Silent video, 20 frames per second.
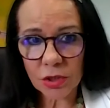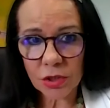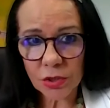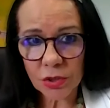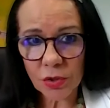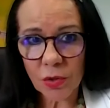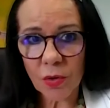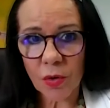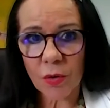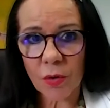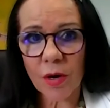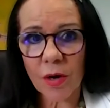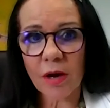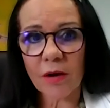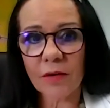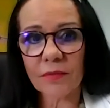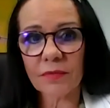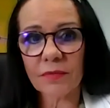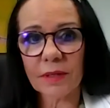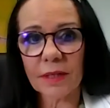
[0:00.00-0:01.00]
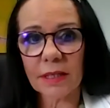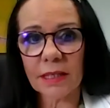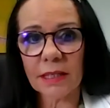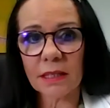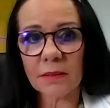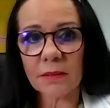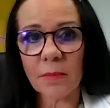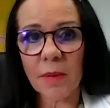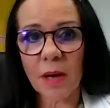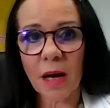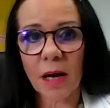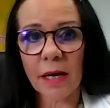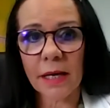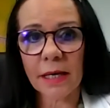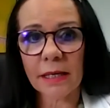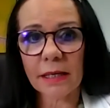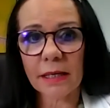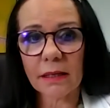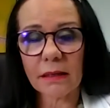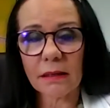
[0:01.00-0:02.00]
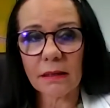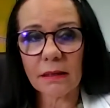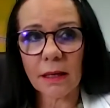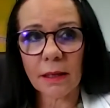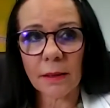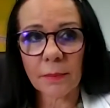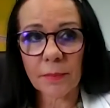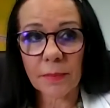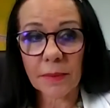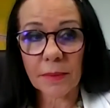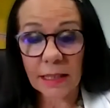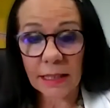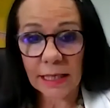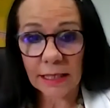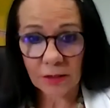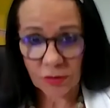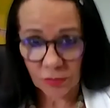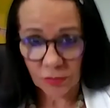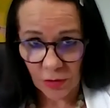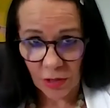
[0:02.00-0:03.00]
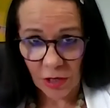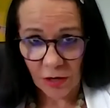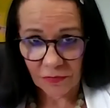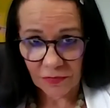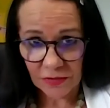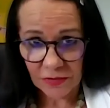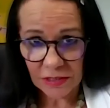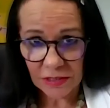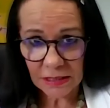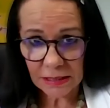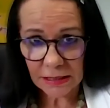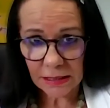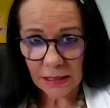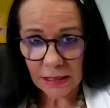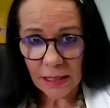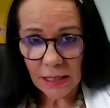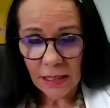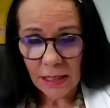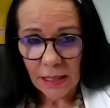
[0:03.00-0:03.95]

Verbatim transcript: sure of in my um, electoral office